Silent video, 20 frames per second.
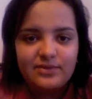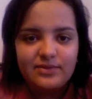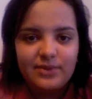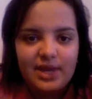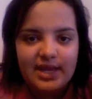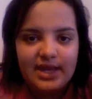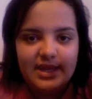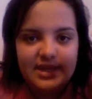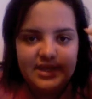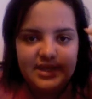
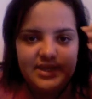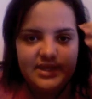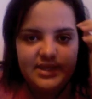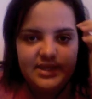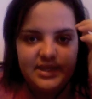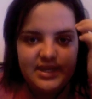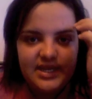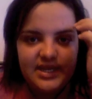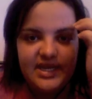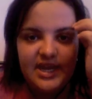way into
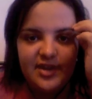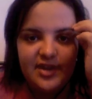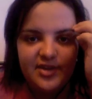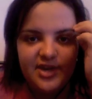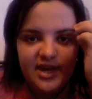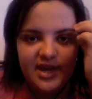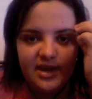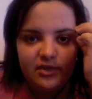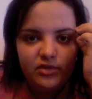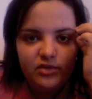the
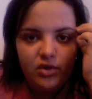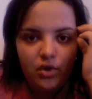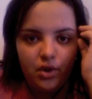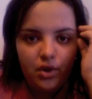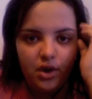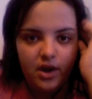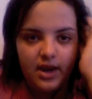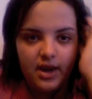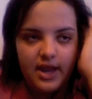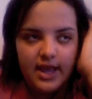downtown core.